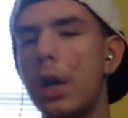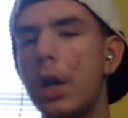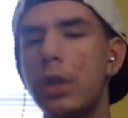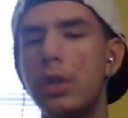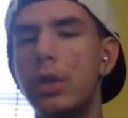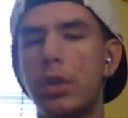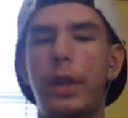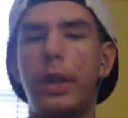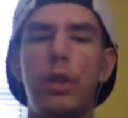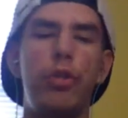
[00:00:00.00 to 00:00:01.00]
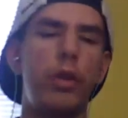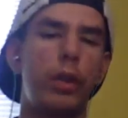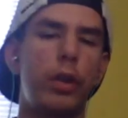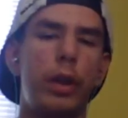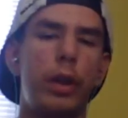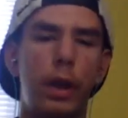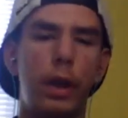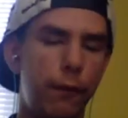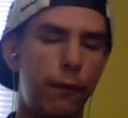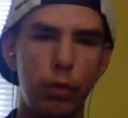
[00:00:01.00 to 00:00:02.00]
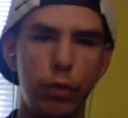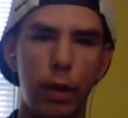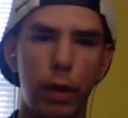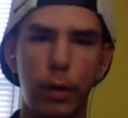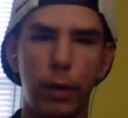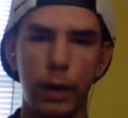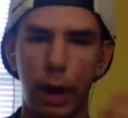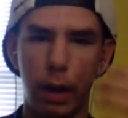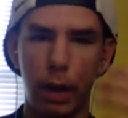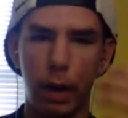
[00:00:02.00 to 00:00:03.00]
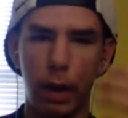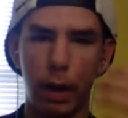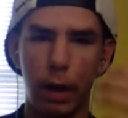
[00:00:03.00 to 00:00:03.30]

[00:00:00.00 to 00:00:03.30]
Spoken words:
So just in case you guys are going to get confused, I just want to announce that right now.